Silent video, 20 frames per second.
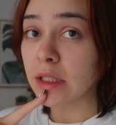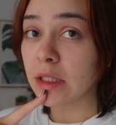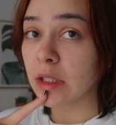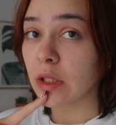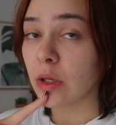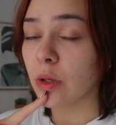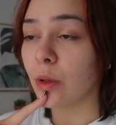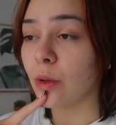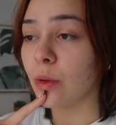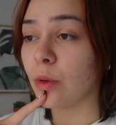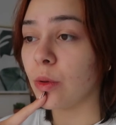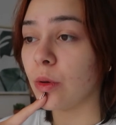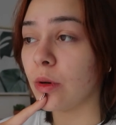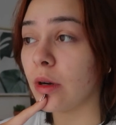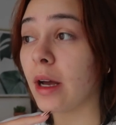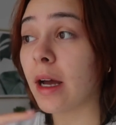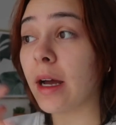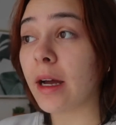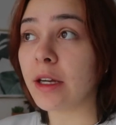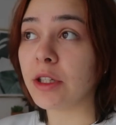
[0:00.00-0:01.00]
So
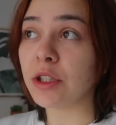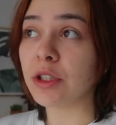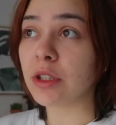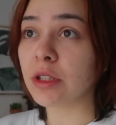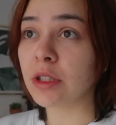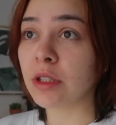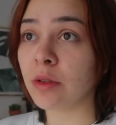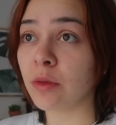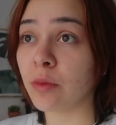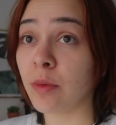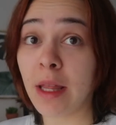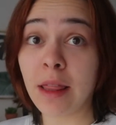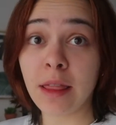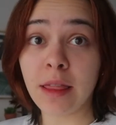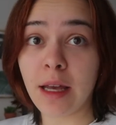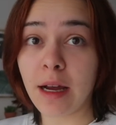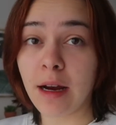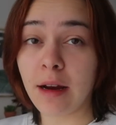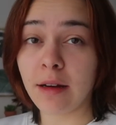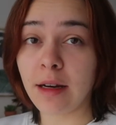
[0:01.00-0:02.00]
I just went
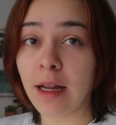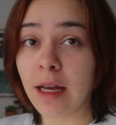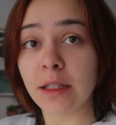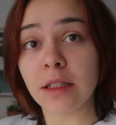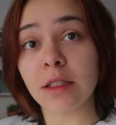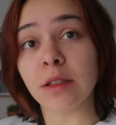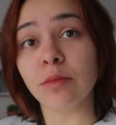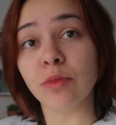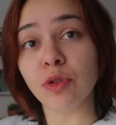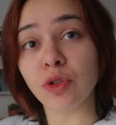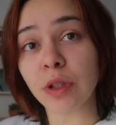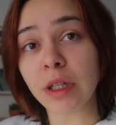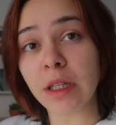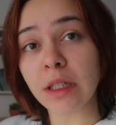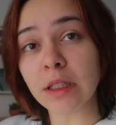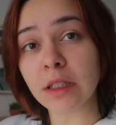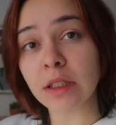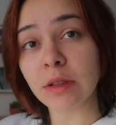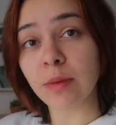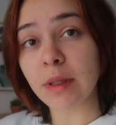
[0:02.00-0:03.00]
there and had some
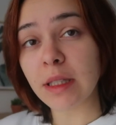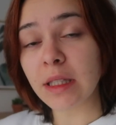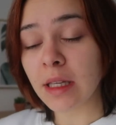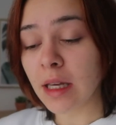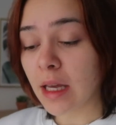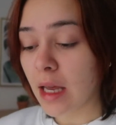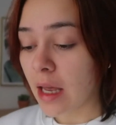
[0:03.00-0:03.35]
drinks with